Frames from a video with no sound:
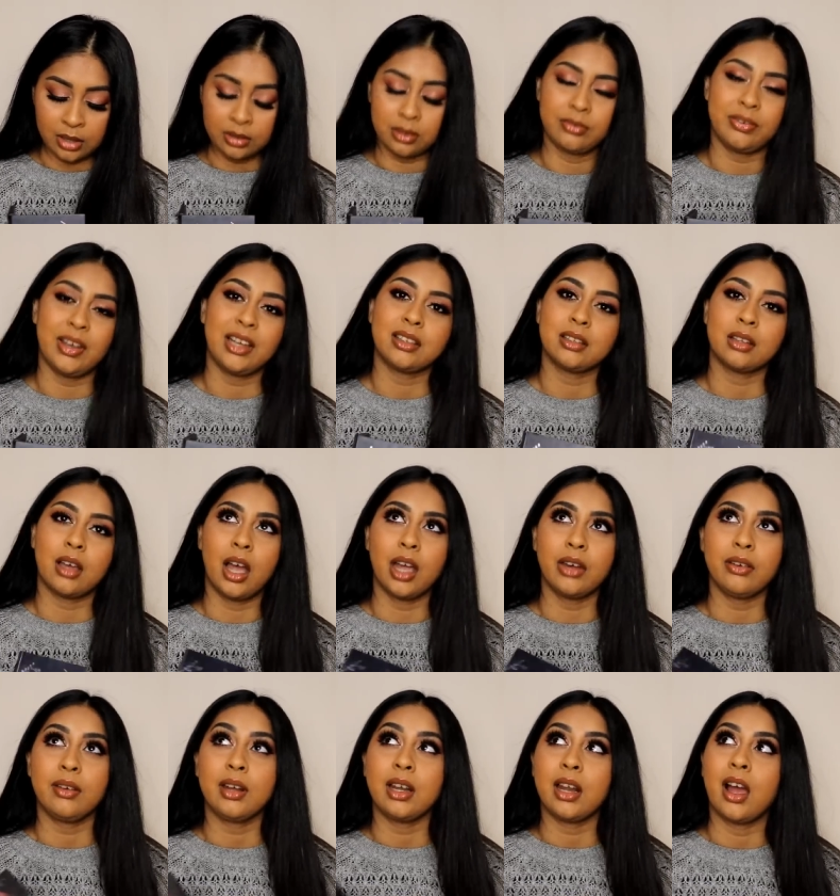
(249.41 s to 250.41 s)
the fact
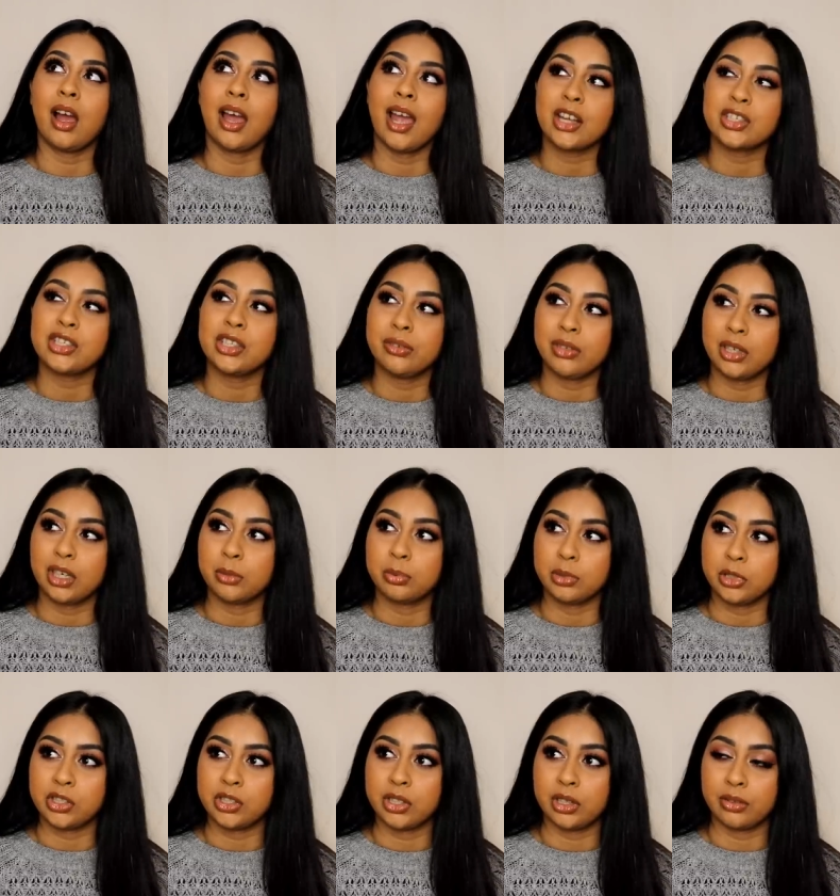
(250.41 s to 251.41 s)
I really, I actually really
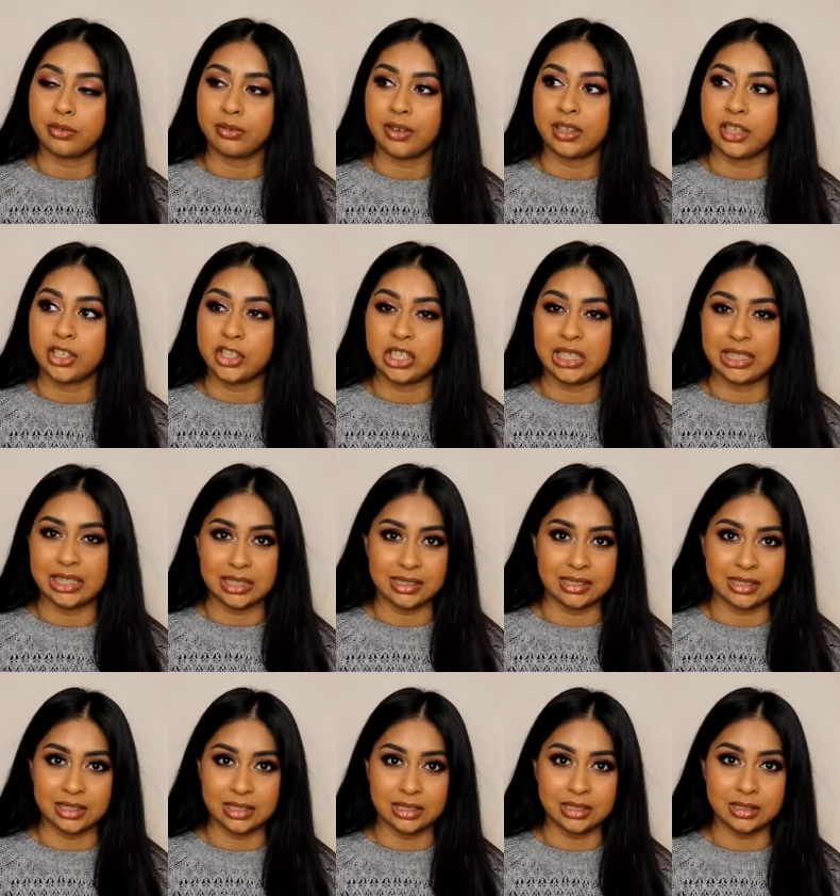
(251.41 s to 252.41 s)
appreciate the fact that she
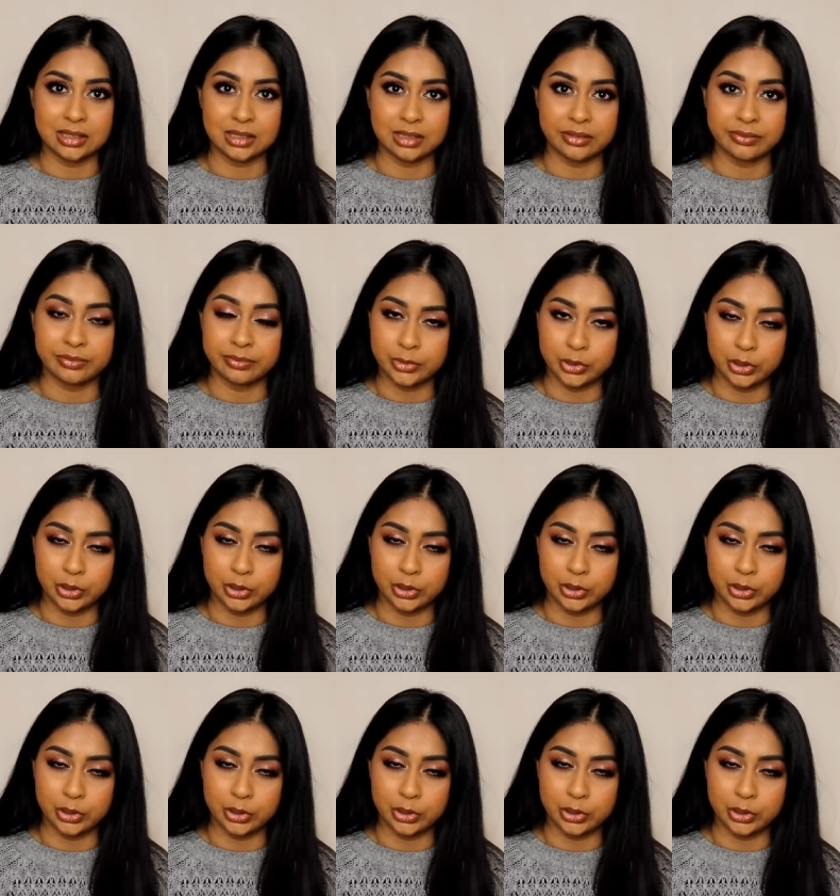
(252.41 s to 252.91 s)
listens